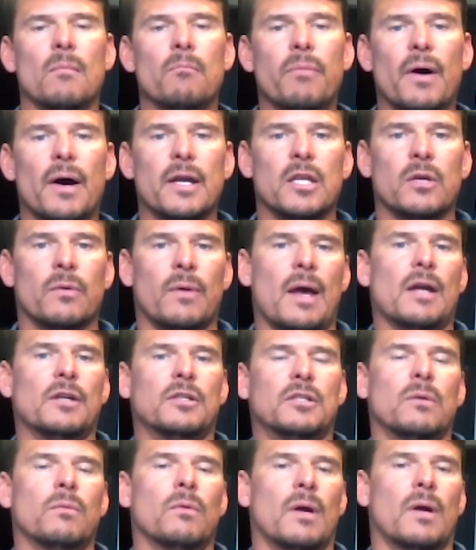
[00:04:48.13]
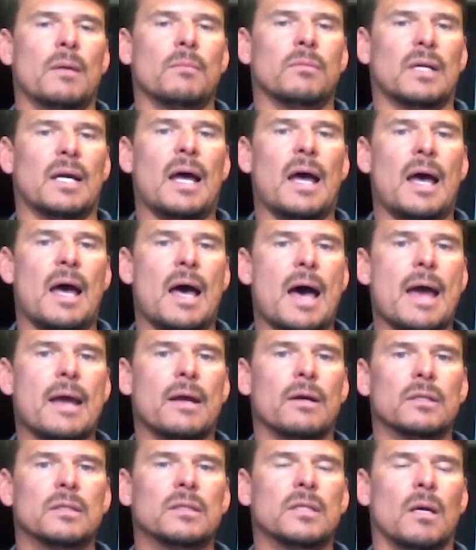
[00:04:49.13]
but you actually were able to
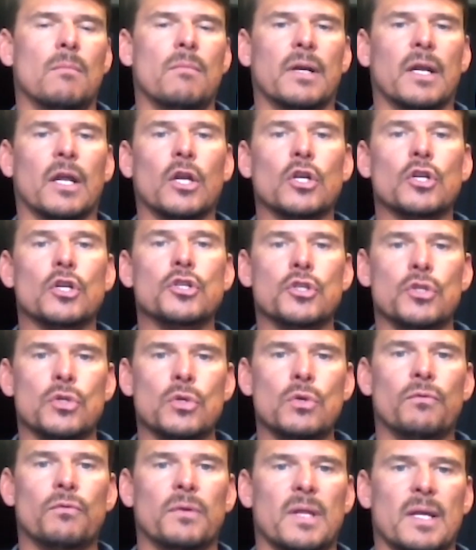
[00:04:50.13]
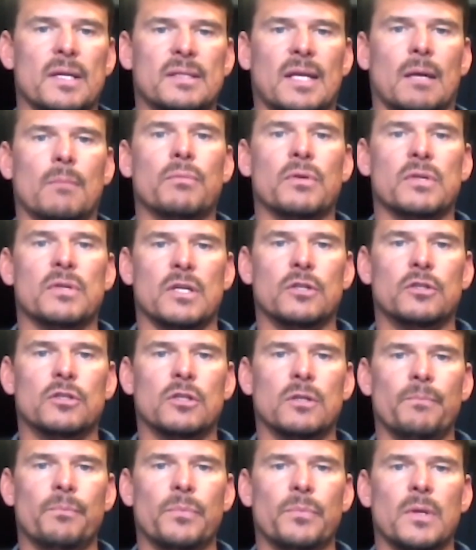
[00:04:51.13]
hire somebody new for that same
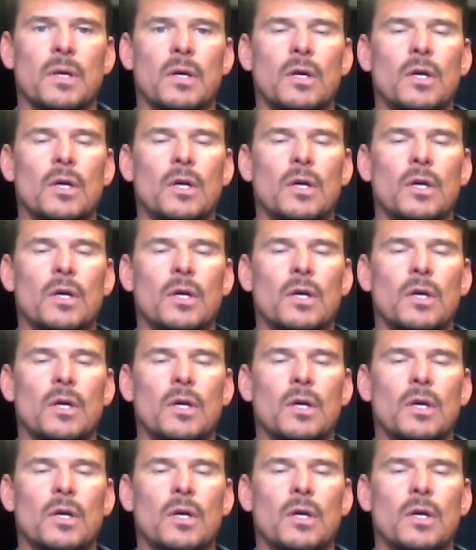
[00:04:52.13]
position,